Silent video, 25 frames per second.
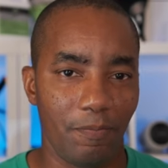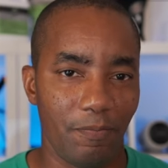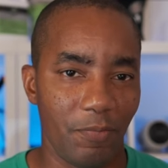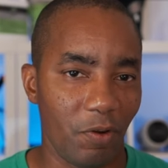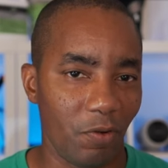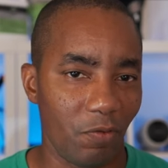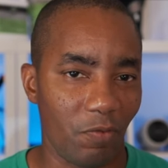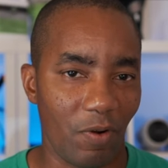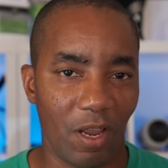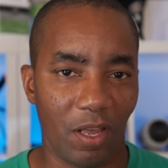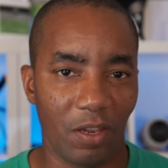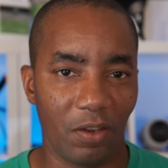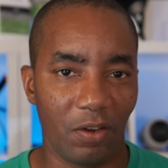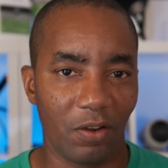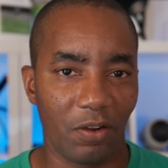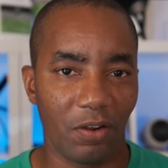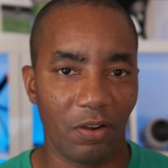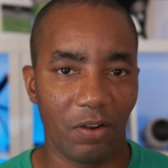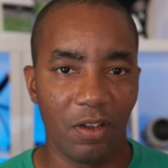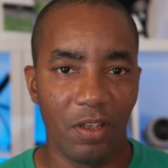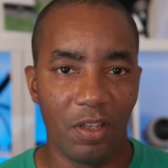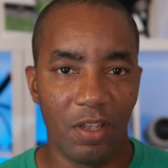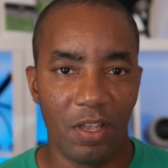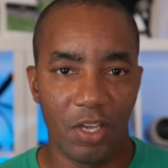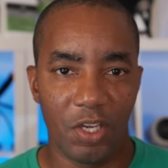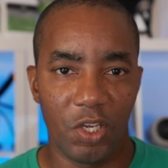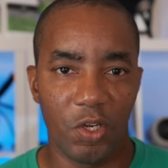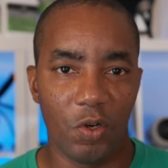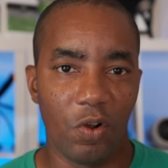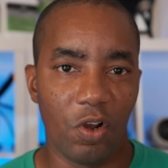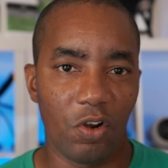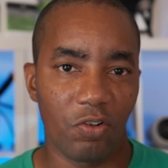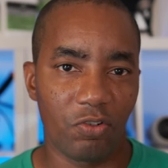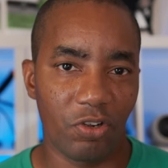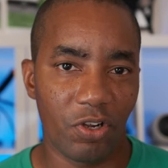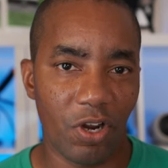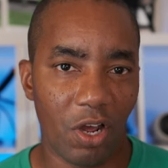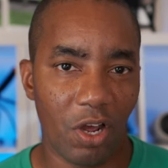regular, you know,
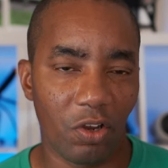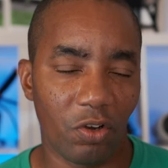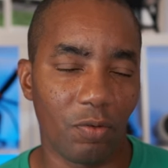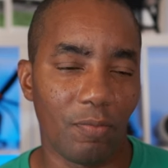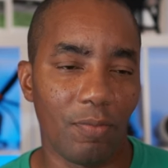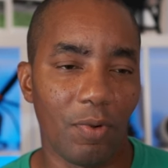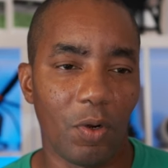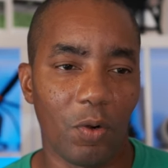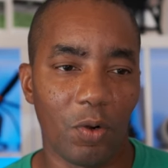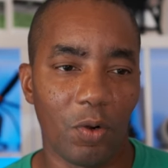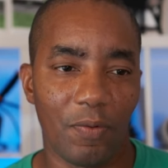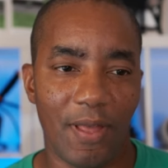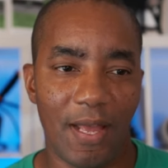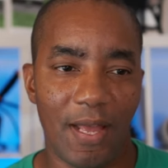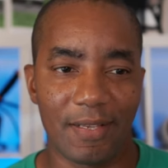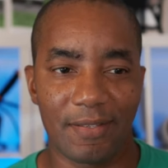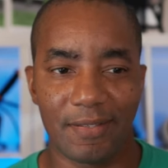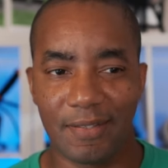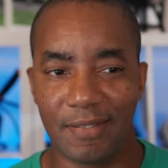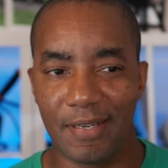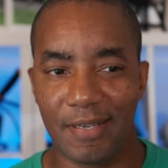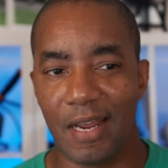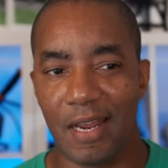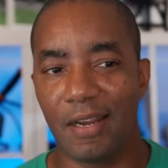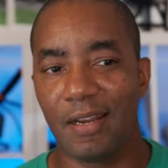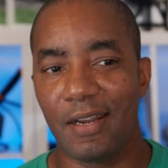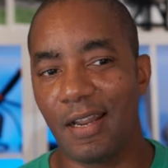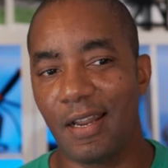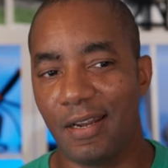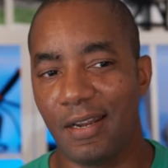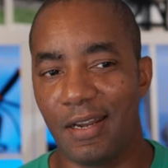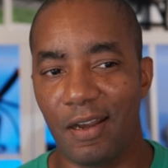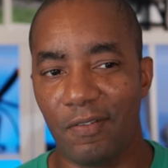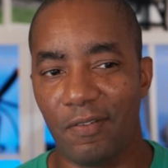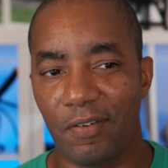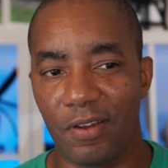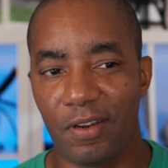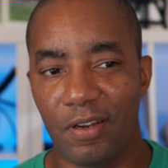$100 mower that's
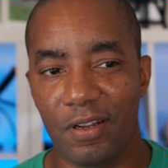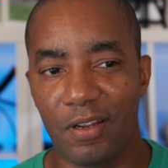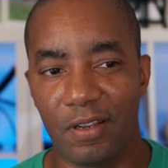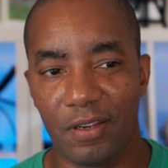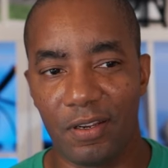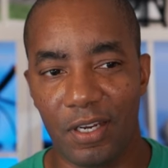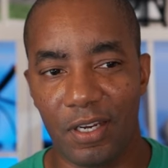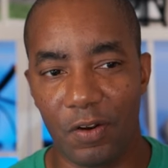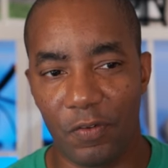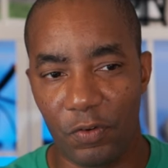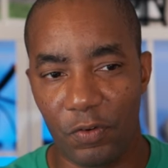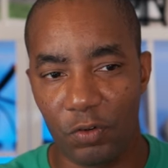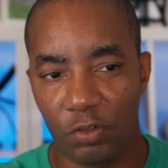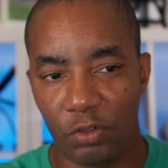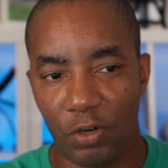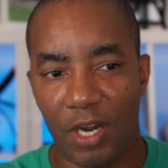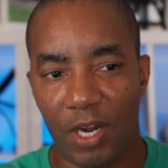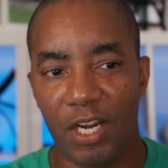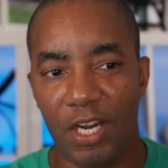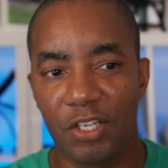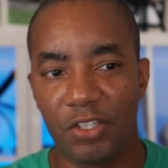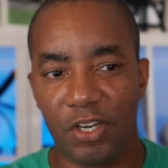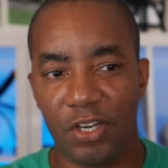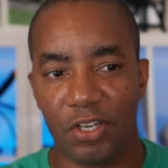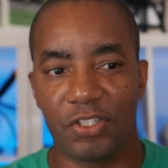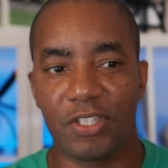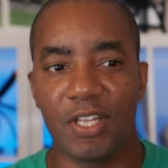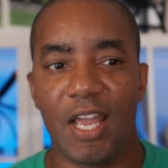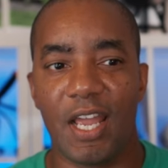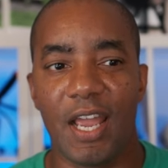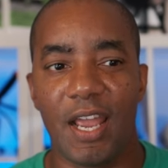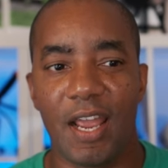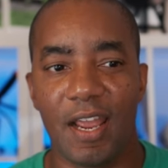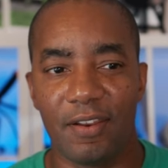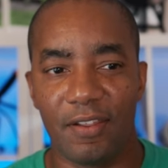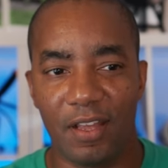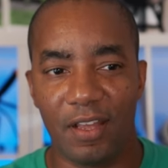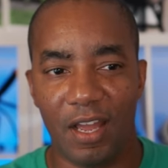never gonna, you know, if you're trying to adjust the
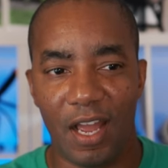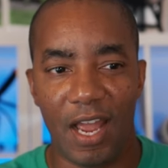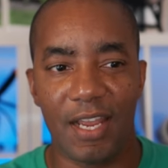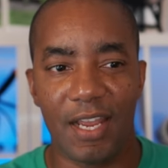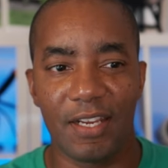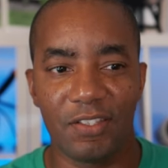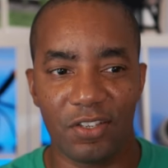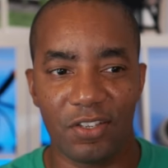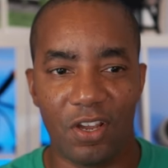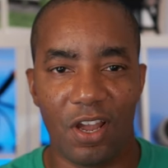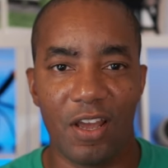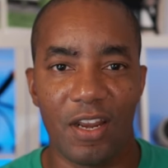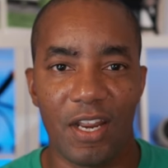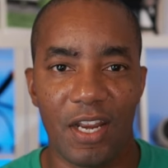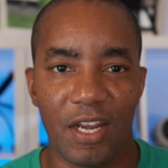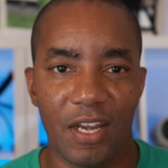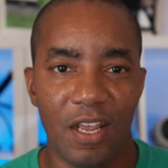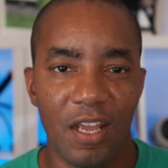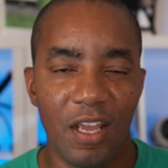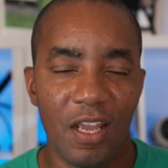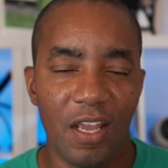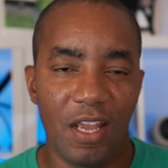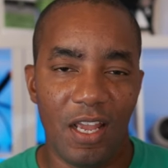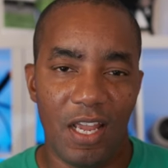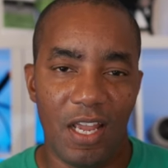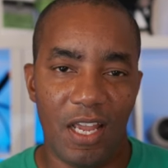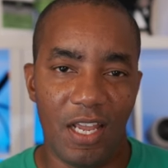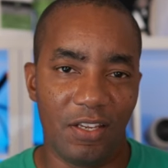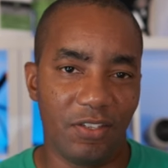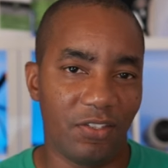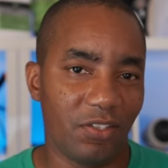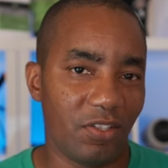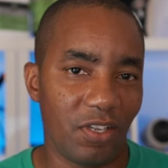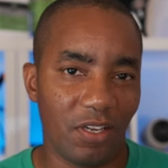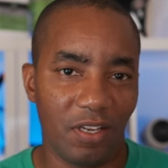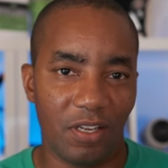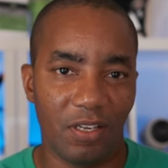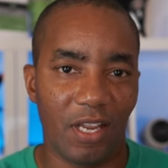heights on it, it's
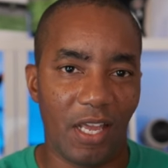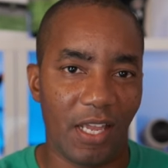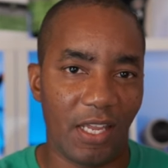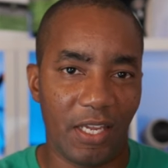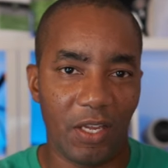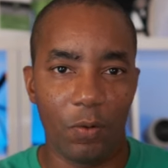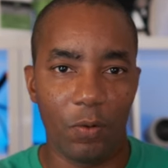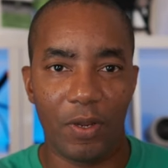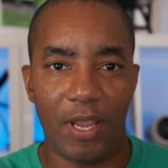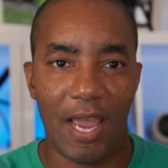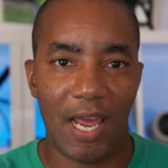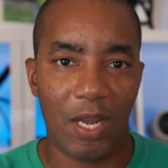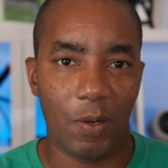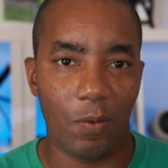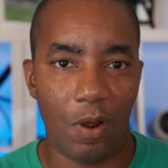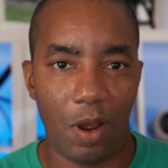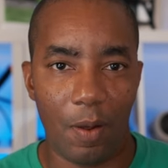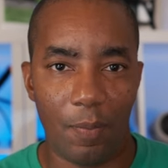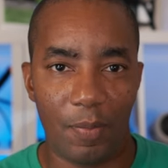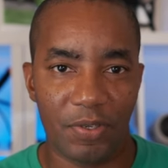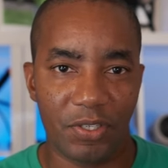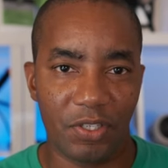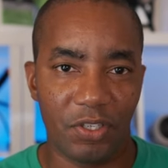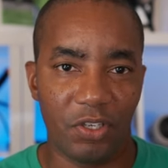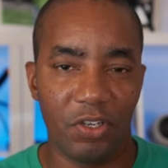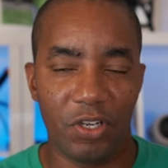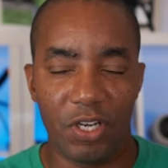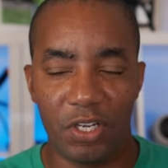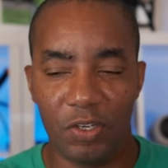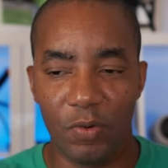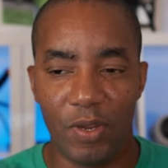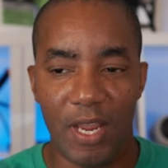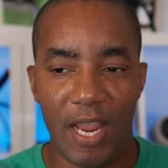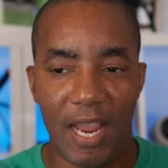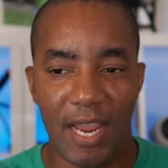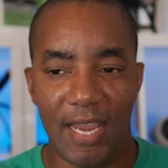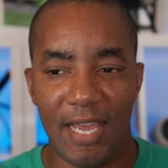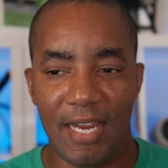gonna like go cattywampus and
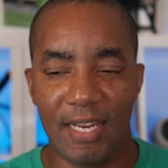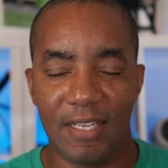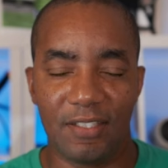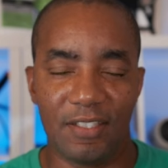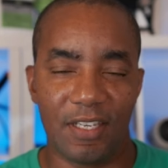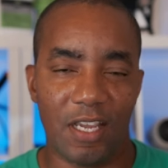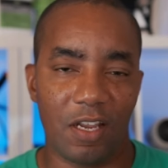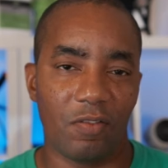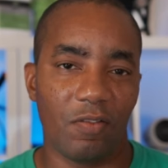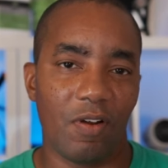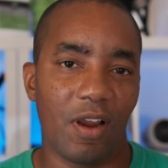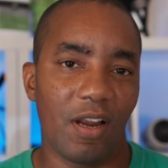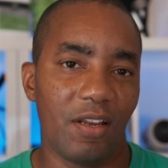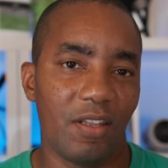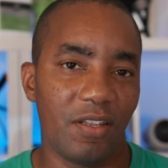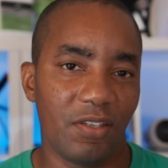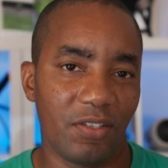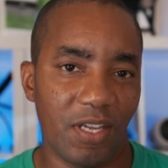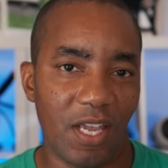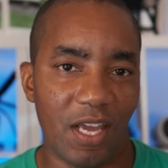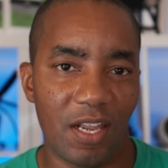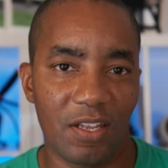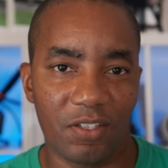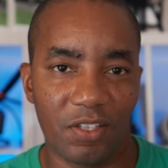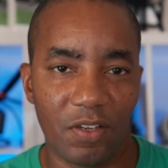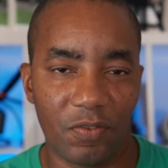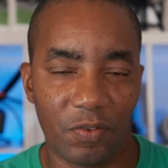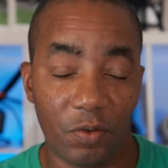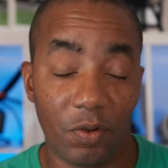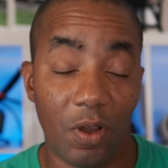you can't get it set right and this kind of stuff.